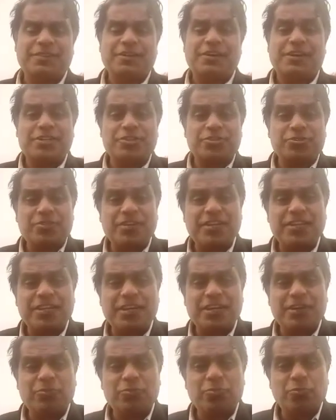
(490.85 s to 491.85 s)

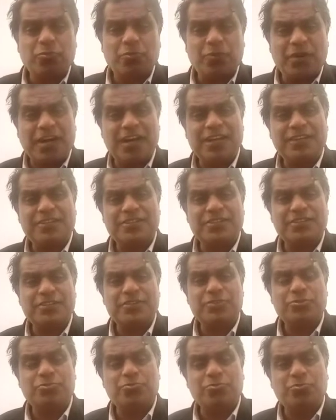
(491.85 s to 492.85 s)
Australia want
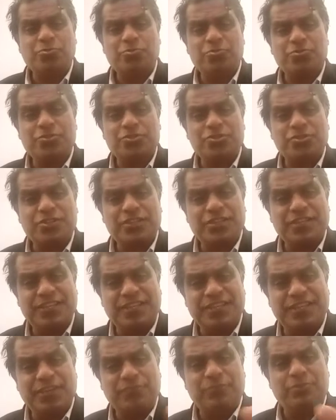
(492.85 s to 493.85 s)
to
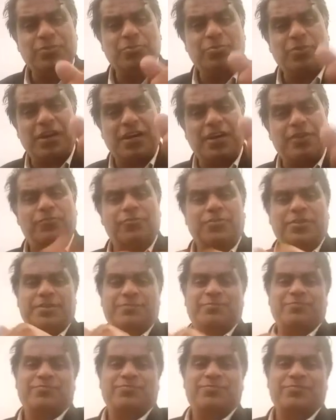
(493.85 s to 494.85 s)
give you offer
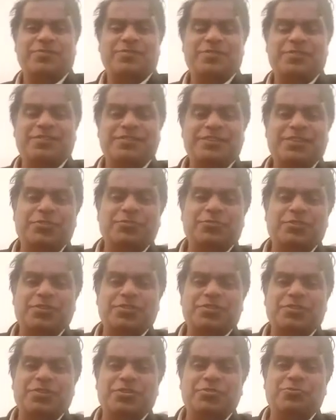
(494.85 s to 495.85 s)
in
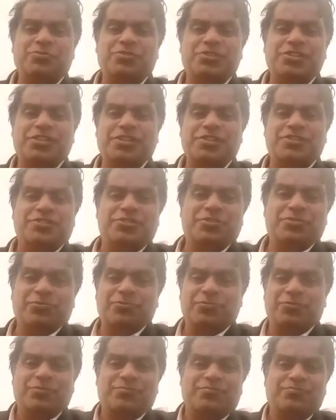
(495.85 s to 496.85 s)
this new GST
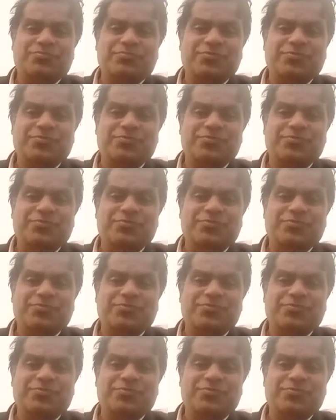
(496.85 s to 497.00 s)
rule.